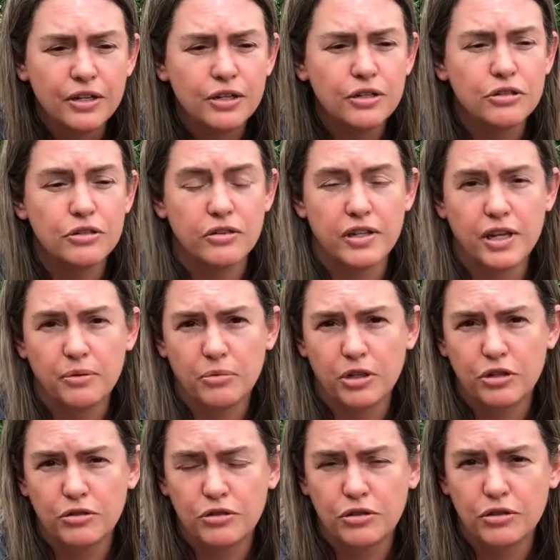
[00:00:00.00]
So then what
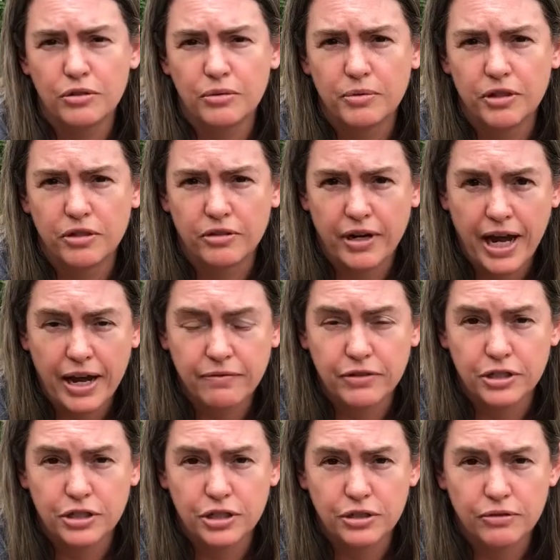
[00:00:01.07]
you do with your
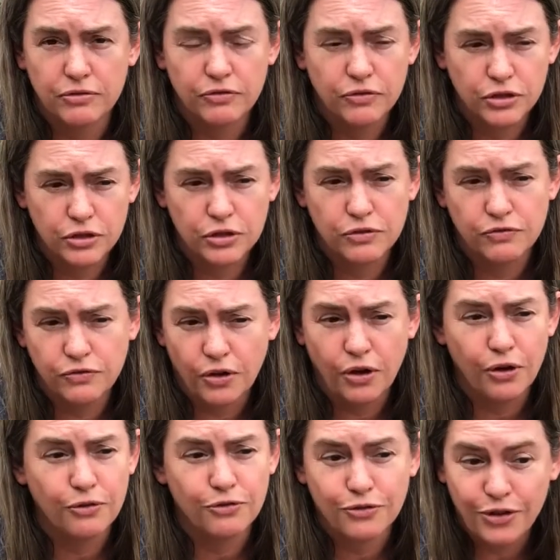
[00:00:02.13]
average first
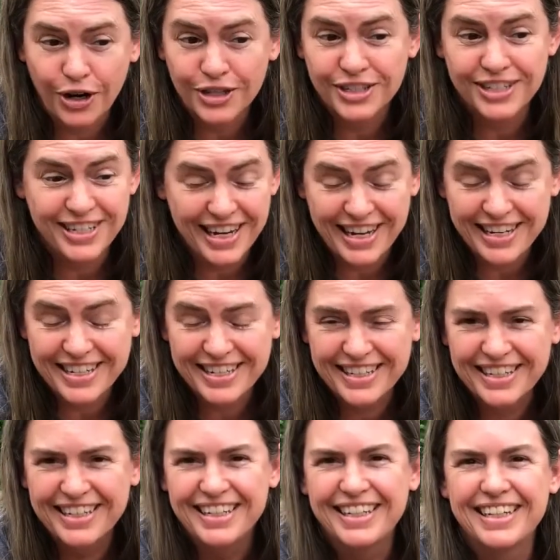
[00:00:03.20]
fall frost date
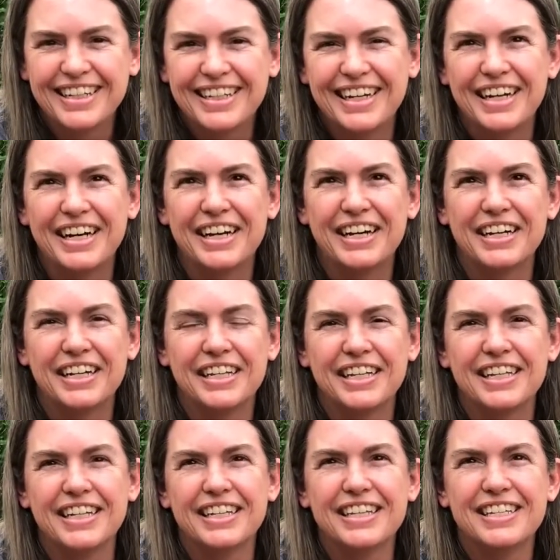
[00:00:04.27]

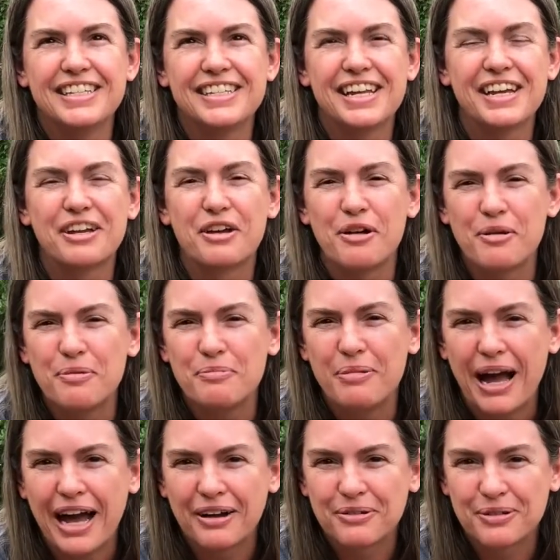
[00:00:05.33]
is go
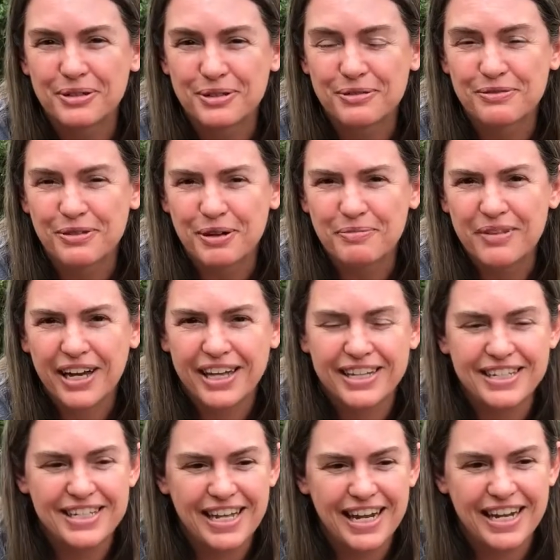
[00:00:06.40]
backwards from that
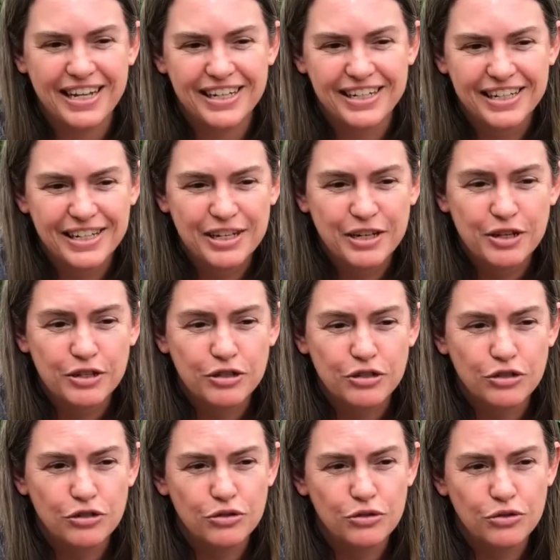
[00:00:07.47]
date
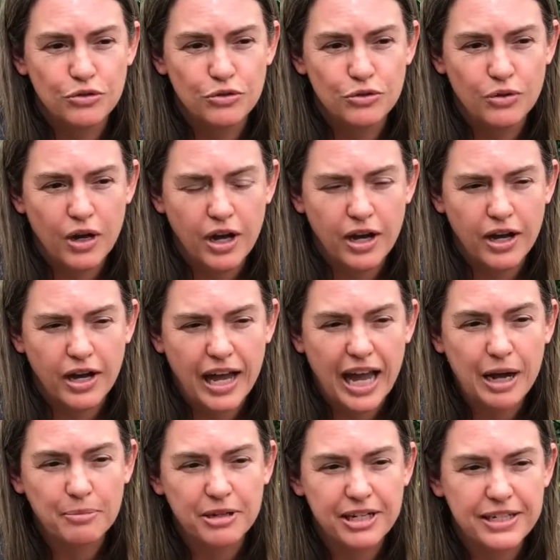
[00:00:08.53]
to how
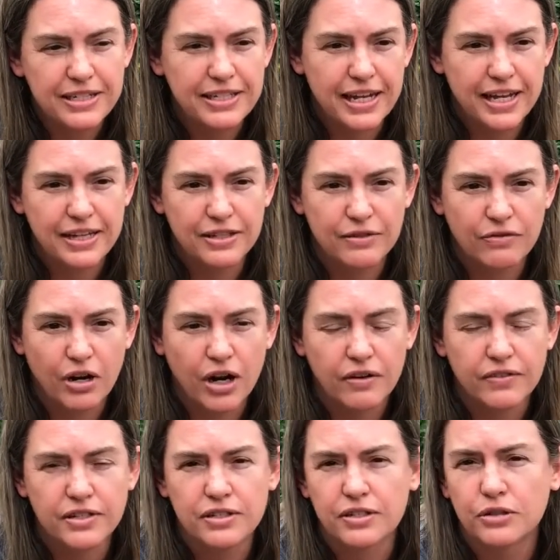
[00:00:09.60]
many days of
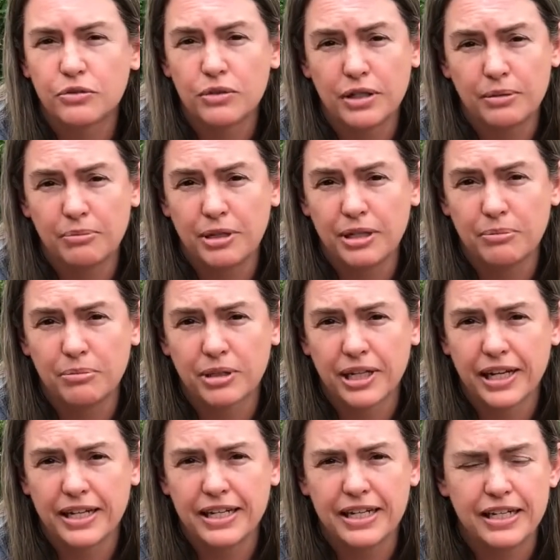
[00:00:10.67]
harvest a green bean
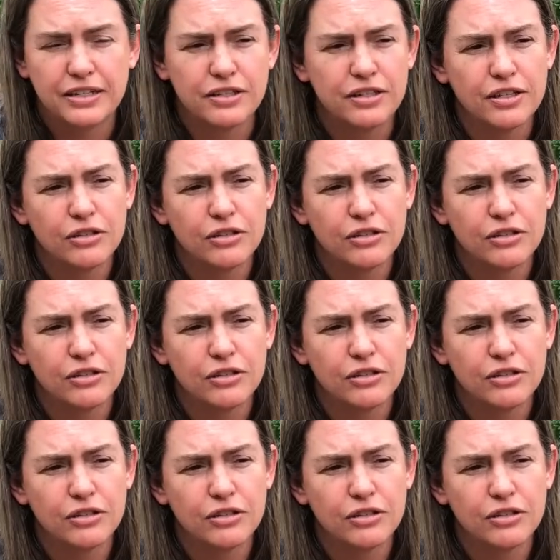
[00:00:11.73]
plant needs.